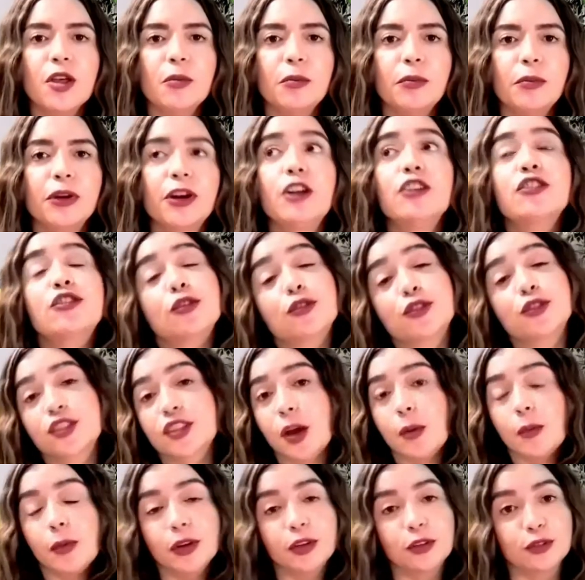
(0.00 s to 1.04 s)
but also
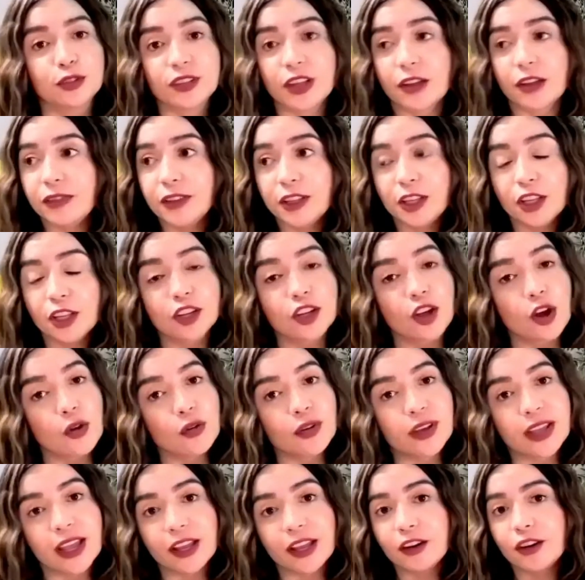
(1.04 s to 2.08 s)
someone who's definitely a go
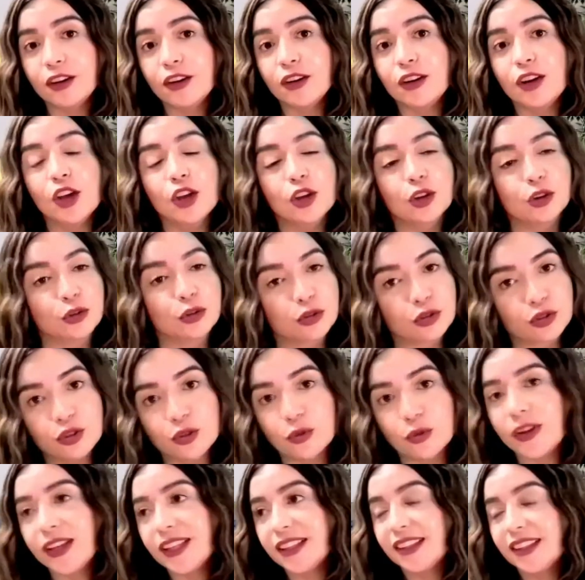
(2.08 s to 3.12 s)
getter, who's
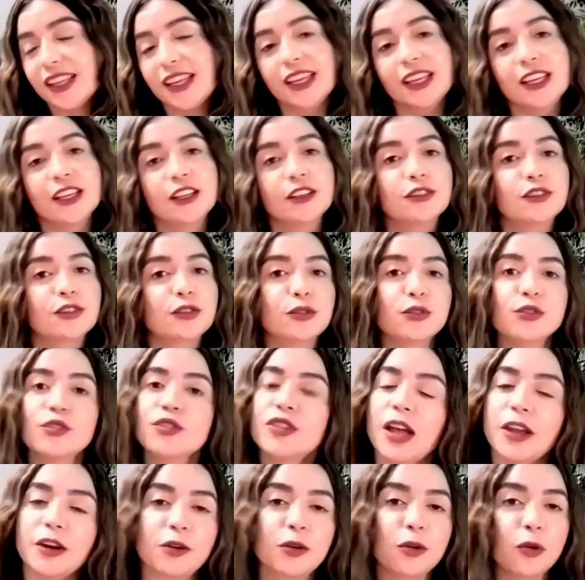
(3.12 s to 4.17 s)
doing things, who's
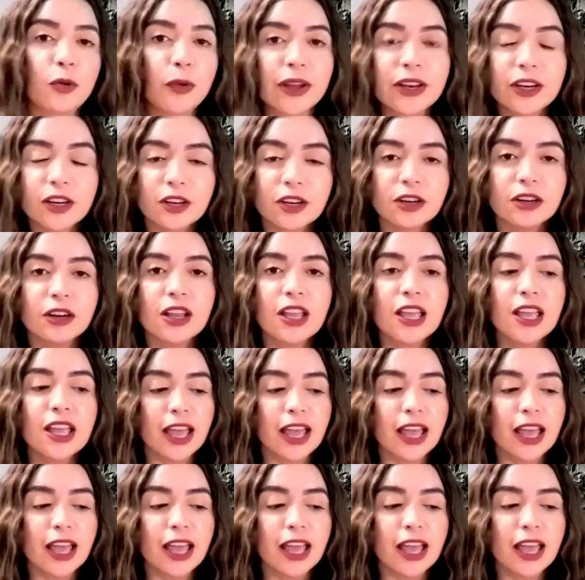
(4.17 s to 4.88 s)
not a quitter.